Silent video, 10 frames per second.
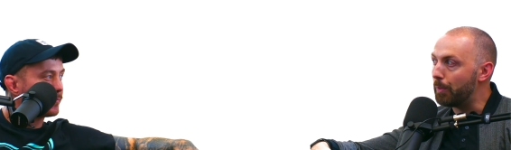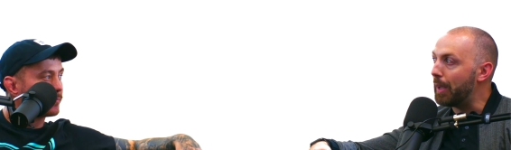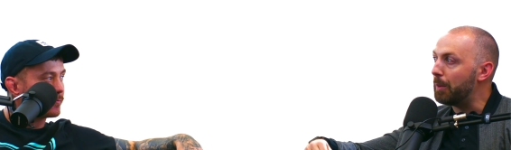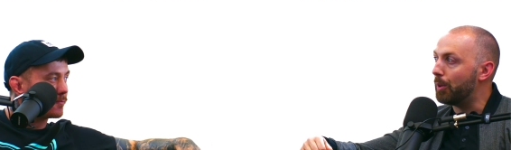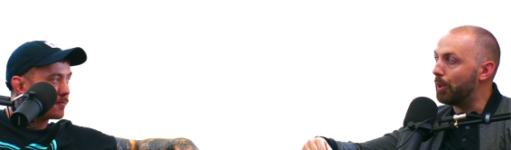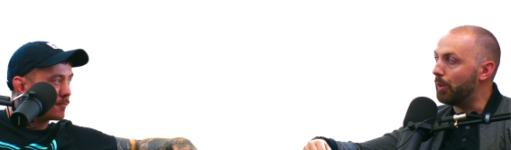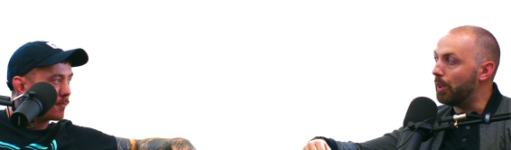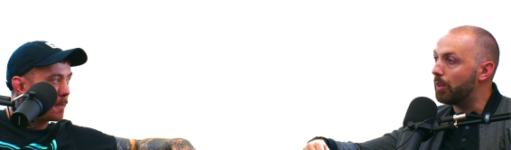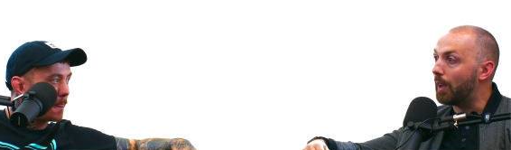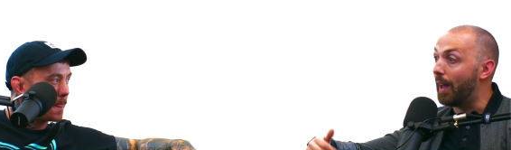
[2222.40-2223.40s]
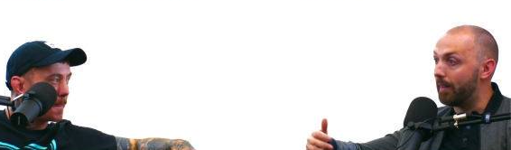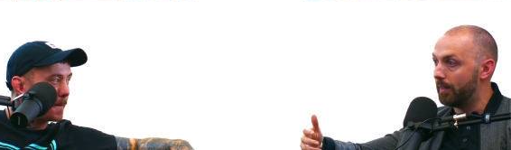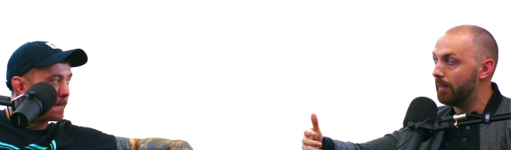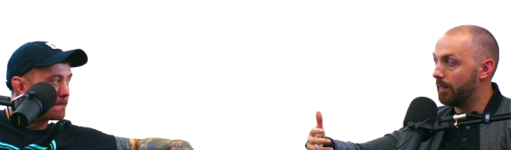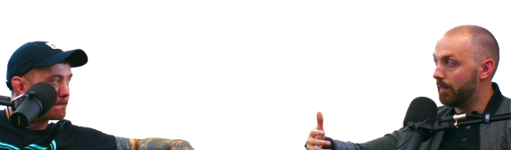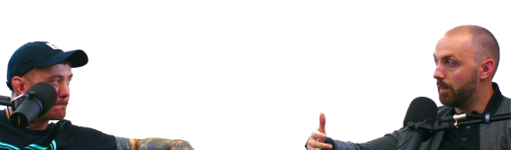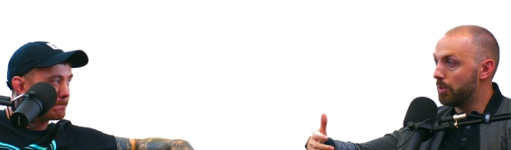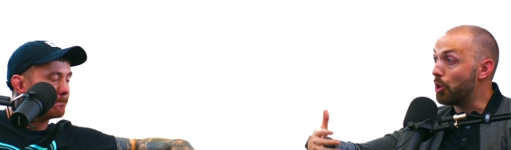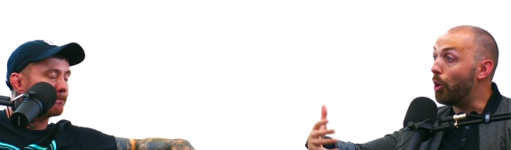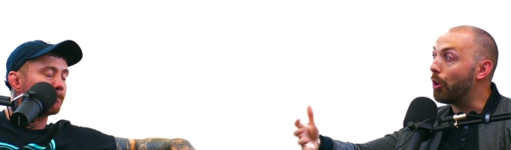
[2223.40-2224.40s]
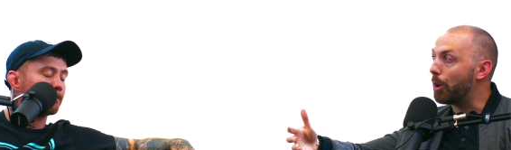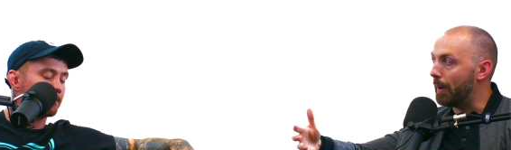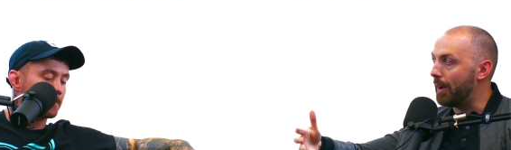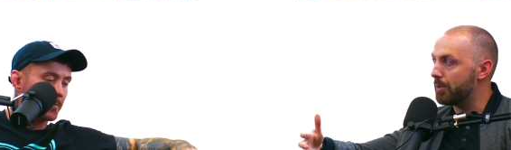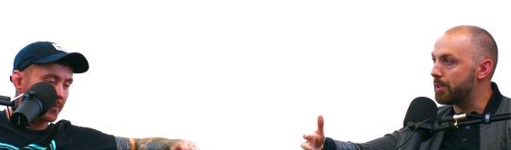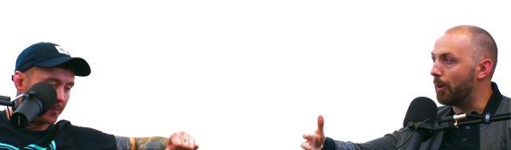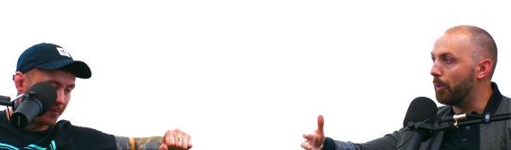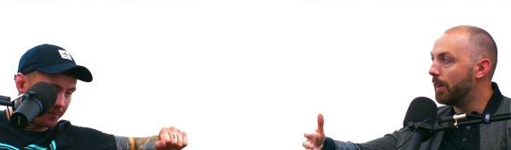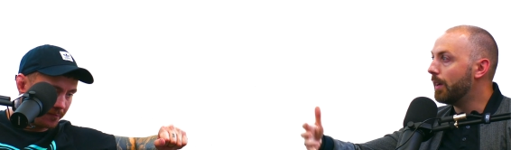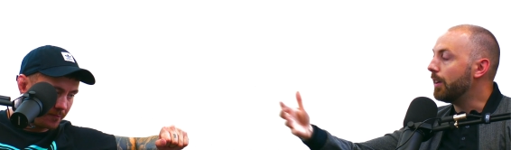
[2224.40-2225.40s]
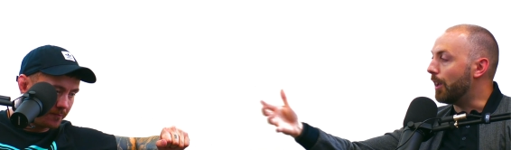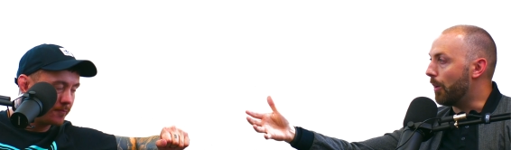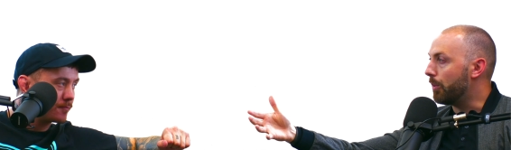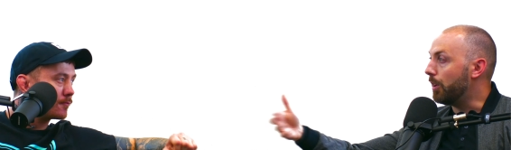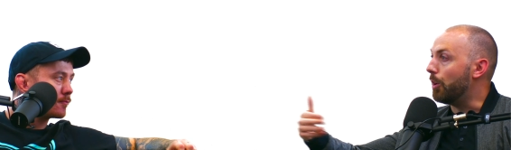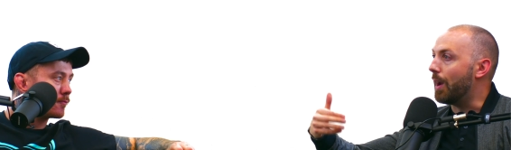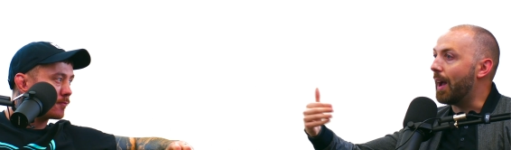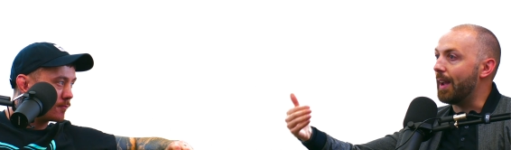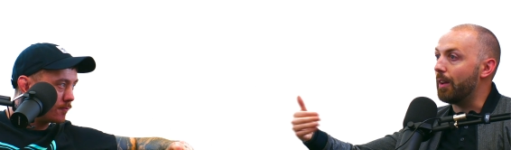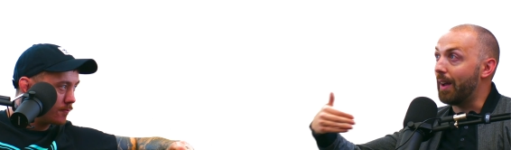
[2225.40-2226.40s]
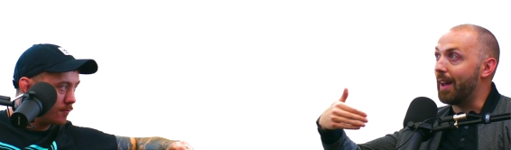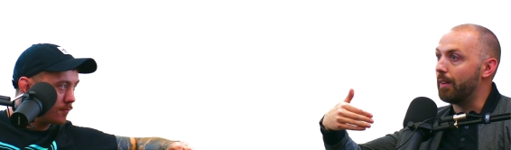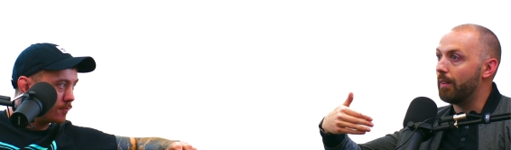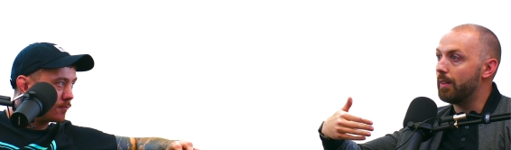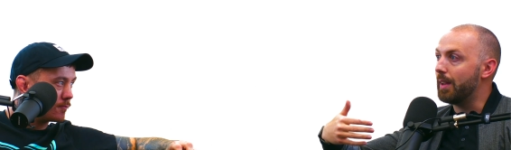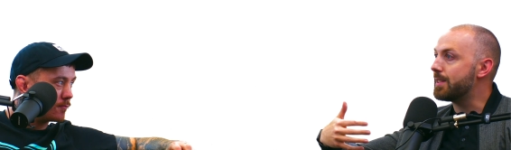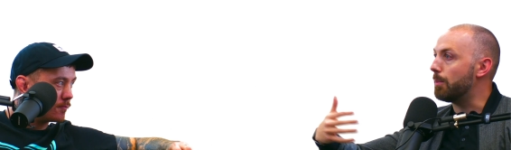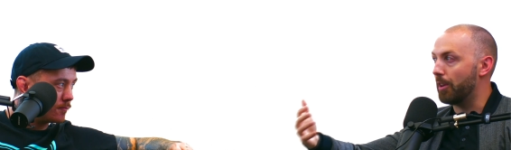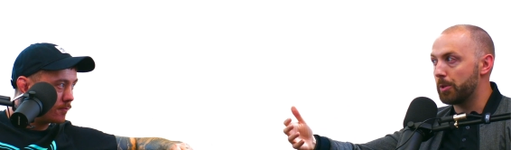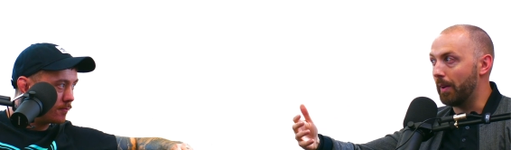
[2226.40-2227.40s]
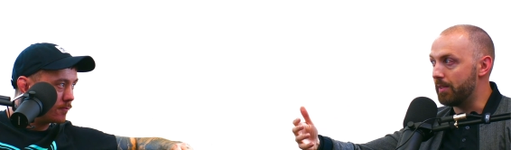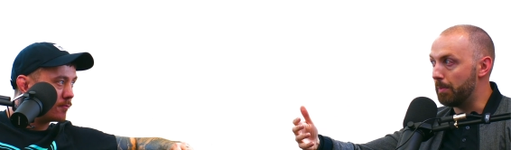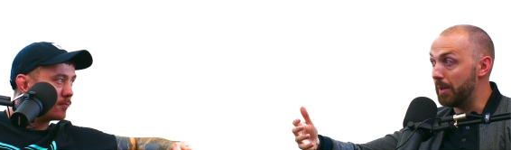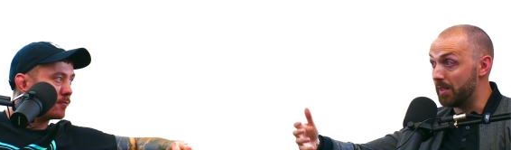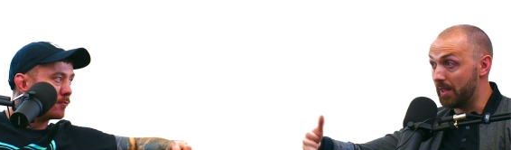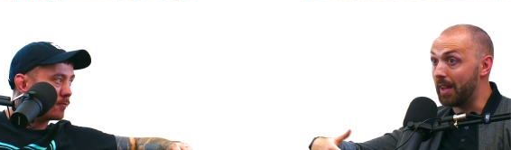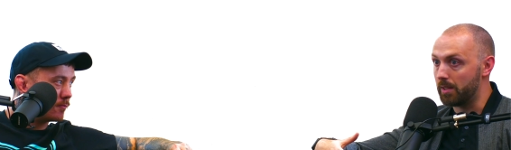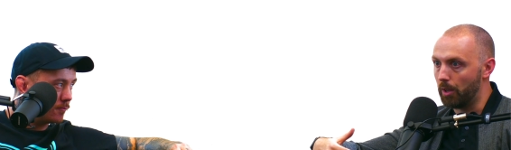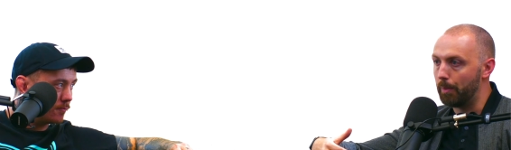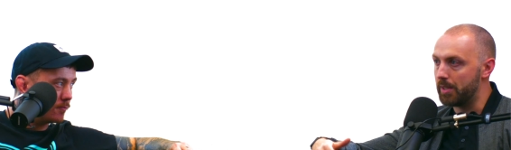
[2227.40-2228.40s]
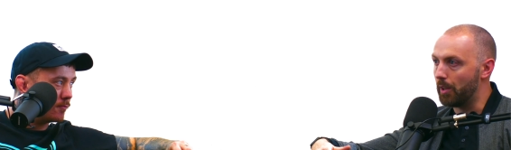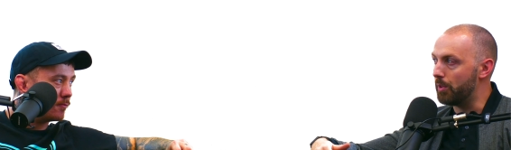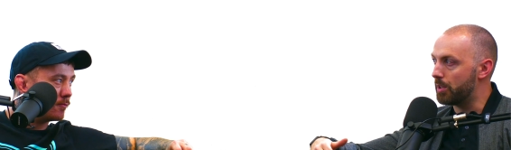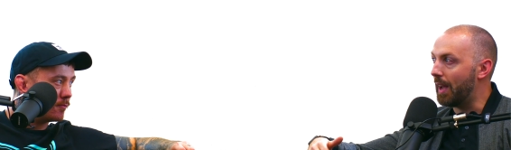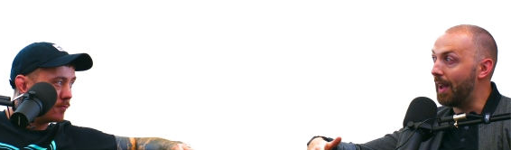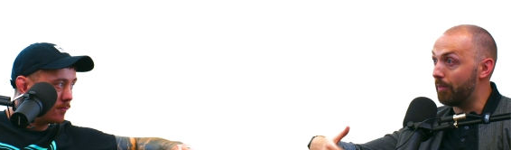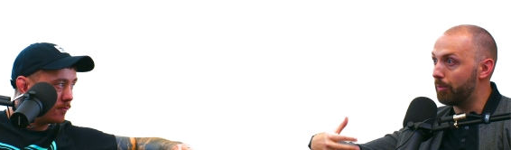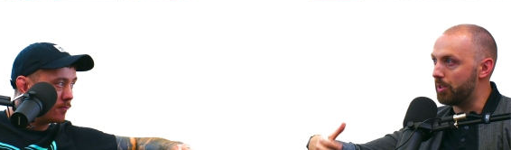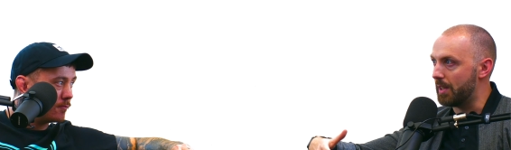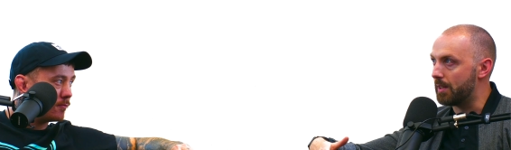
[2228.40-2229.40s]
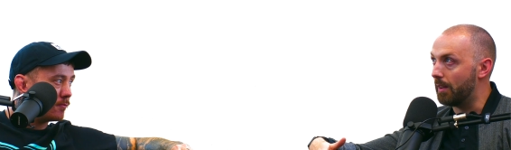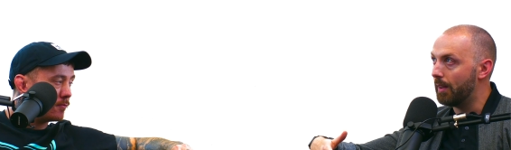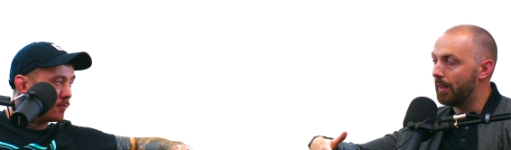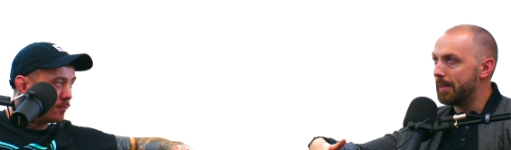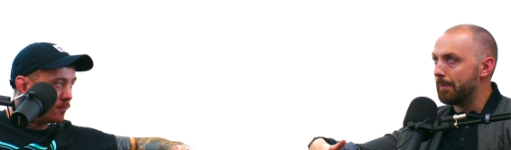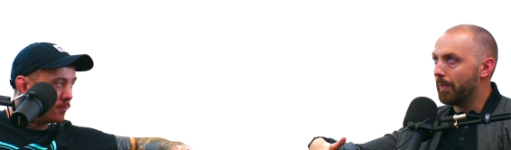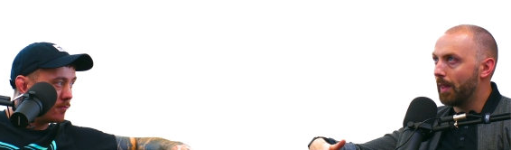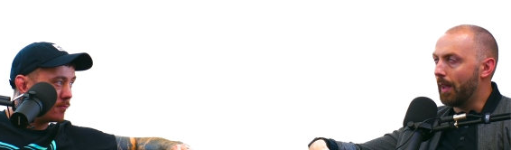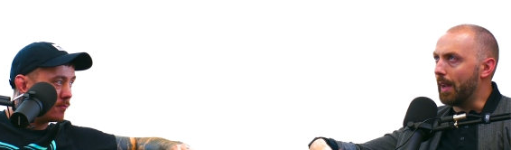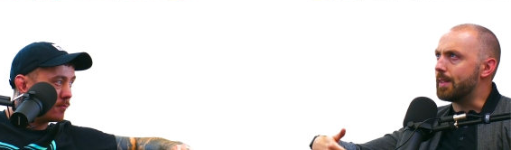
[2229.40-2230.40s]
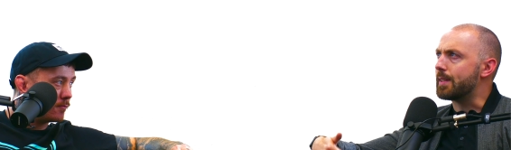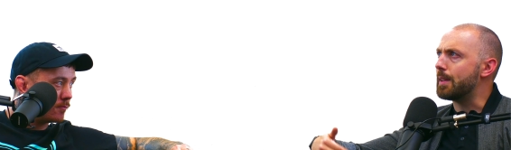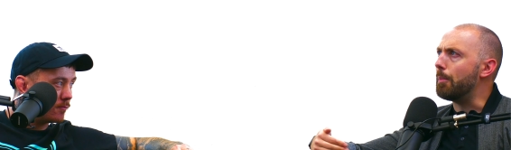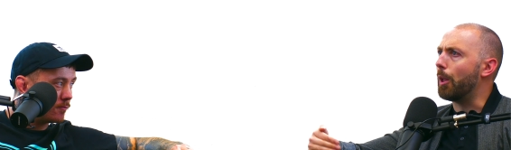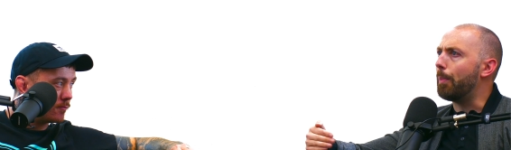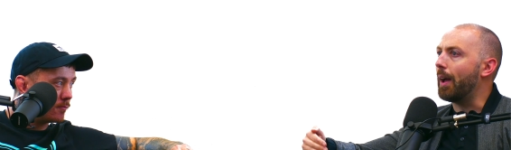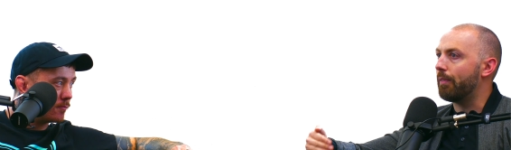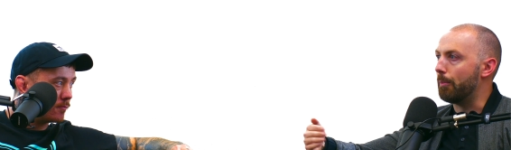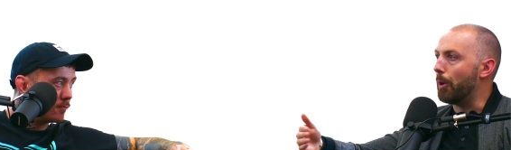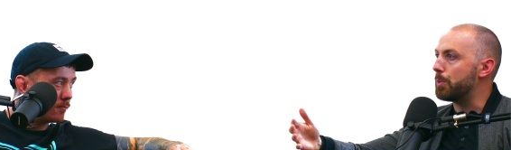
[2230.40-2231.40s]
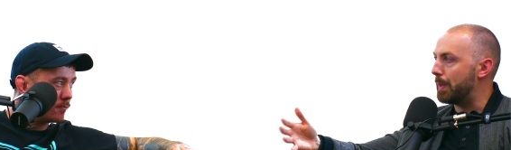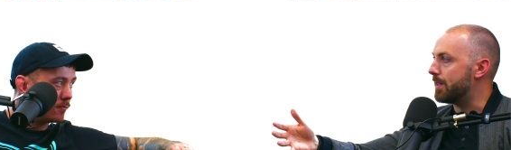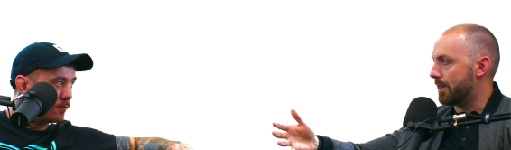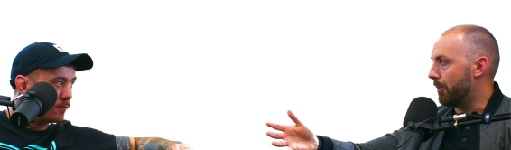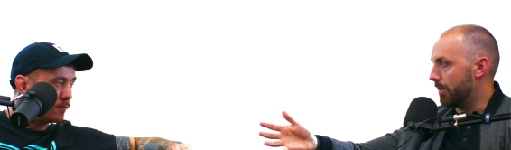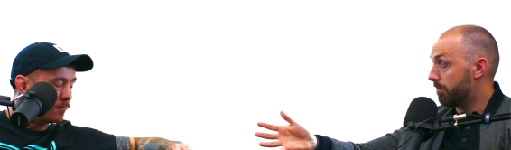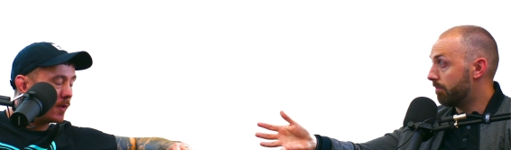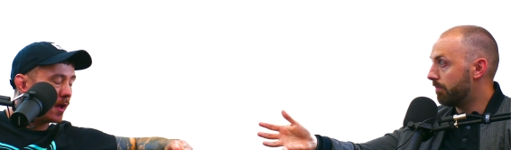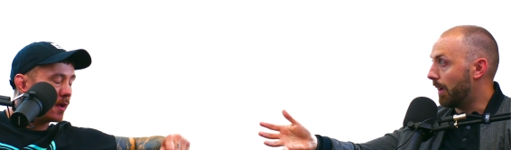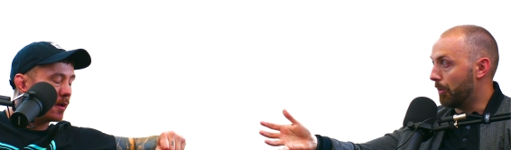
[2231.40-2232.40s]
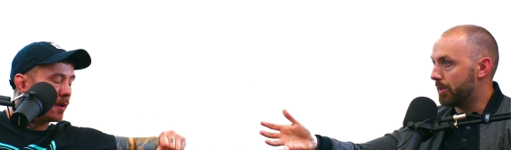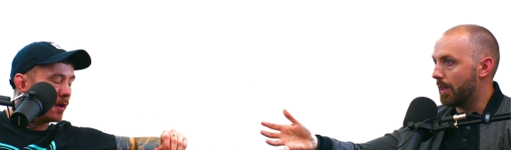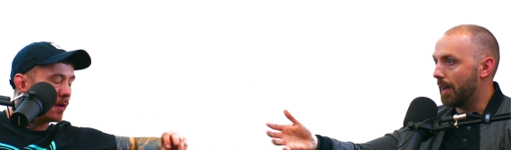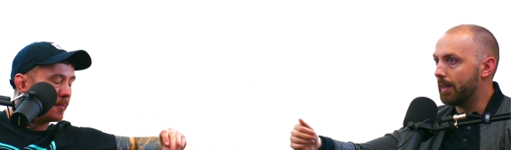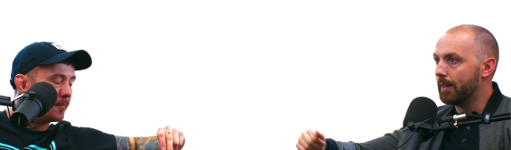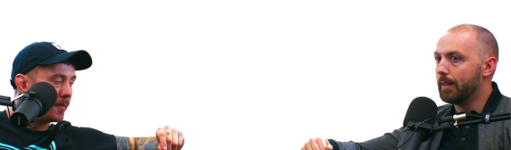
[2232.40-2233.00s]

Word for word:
Speaker 1: with people who you can talk about. So, you know, you and I have had similar experience in business, as a lot of business owners have, because it's a similar path for most business owners, I would say.